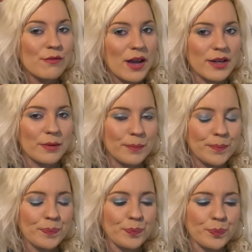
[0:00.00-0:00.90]
fandom,
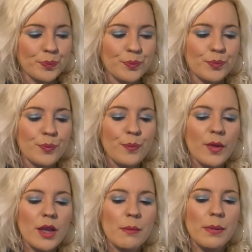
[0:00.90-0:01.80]

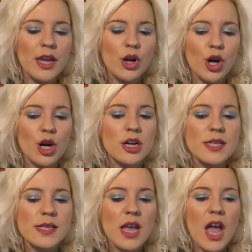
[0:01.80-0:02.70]

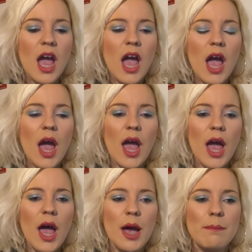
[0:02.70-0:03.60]
because
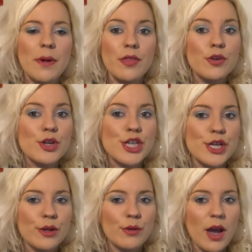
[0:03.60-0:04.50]
a month or
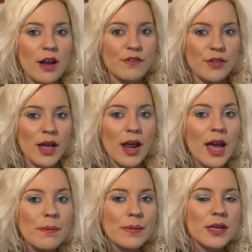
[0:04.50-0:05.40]
two after that
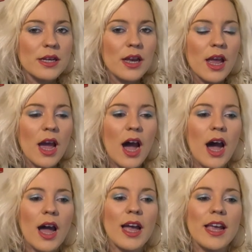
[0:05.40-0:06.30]
happened,
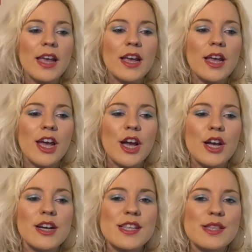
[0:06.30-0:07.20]
I
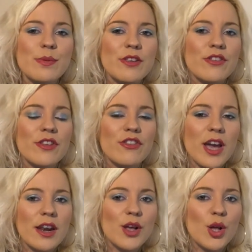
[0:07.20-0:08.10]
switched the
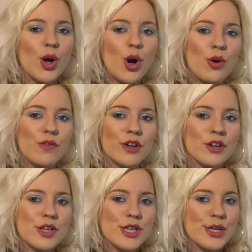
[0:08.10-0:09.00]
channel
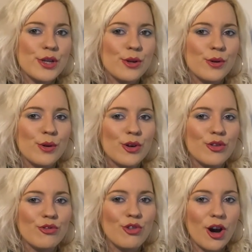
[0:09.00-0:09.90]
over to
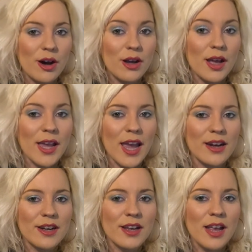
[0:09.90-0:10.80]
Raw again.